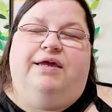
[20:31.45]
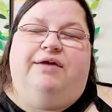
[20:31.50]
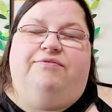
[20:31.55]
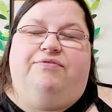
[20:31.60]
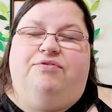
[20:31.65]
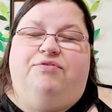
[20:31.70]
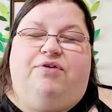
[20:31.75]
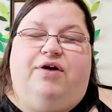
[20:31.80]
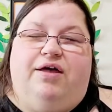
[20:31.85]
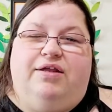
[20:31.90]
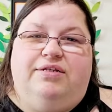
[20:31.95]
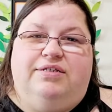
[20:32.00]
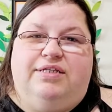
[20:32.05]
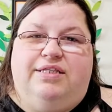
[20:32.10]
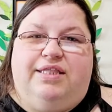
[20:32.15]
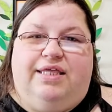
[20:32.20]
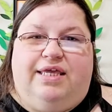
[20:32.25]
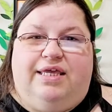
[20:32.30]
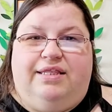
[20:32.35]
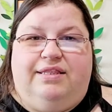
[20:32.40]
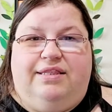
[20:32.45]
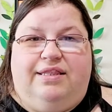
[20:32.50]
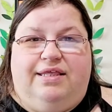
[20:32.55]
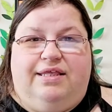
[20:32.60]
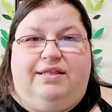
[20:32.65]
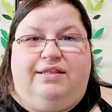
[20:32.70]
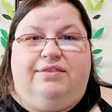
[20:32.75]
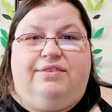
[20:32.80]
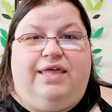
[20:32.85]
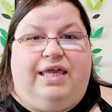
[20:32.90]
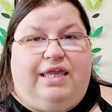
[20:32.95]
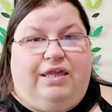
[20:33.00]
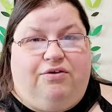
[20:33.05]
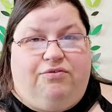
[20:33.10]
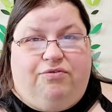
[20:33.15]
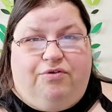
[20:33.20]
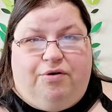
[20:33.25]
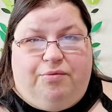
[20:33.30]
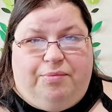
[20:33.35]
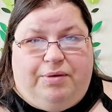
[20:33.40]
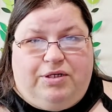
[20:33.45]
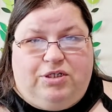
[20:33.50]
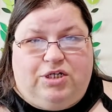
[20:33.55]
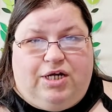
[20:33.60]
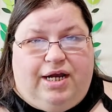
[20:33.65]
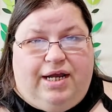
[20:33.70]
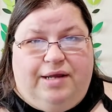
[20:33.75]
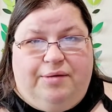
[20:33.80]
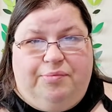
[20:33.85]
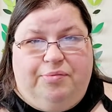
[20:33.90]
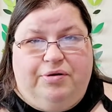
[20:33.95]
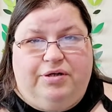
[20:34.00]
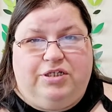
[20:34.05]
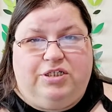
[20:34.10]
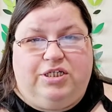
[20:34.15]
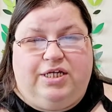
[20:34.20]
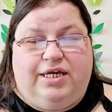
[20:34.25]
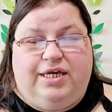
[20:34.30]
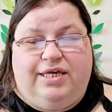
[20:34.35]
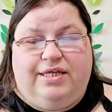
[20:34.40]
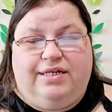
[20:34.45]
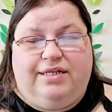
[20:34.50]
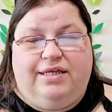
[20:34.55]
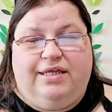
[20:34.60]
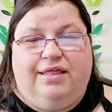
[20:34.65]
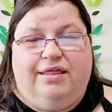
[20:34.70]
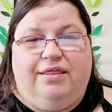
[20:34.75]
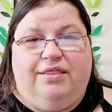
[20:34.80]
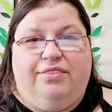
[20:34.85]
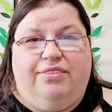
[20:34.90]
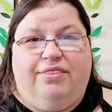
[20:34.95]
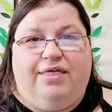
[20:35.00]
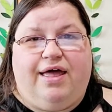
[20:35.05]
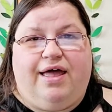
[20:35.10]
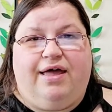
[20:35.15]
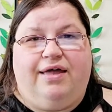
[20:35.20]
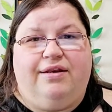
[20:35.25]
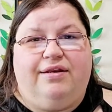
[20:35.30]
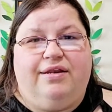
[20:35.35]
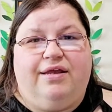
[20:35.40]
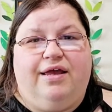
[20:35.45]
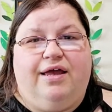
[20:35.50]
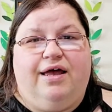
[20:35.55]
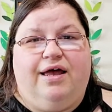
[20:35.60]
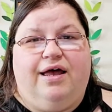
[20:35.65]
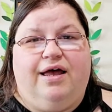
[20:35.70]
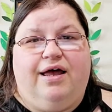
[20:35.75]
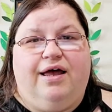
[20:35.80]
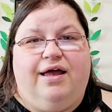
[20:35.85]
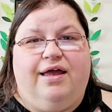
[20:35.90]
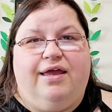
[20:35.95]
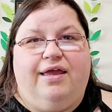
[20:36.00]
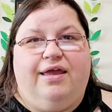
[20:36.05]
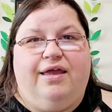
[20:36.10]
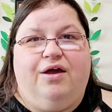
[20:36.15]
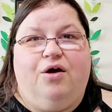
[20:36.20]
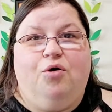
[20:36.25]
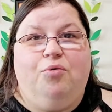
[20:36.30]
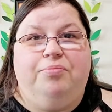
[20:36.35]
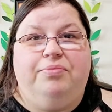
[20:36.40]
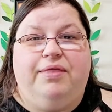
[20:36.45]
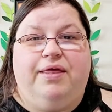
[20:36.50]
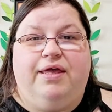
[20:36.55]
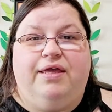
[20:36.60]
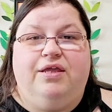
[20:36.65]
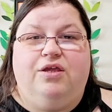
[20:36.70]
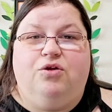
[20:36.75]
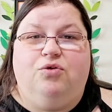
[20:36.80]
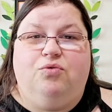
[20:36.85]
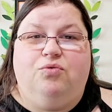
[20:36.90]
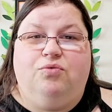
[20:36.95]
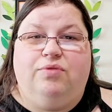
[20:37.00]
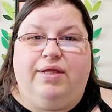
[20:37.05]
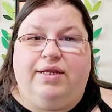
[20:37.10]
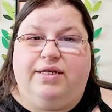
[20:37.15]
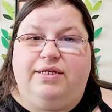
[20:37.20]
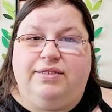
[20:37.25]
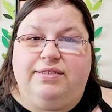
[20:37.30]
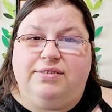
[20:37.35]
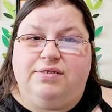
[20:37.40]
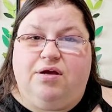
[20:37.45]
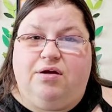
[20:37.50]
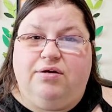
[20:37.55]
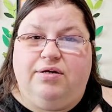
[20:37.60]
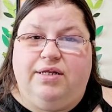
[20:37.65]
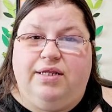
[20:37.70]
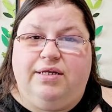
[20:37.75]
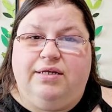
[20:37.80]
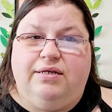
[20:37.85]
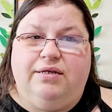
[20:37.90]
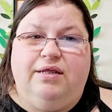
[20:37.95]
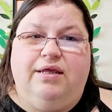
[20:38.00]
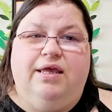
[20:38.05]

If you've gotten to the end, then thank you very much. I appreciate that I hope that you liked this content.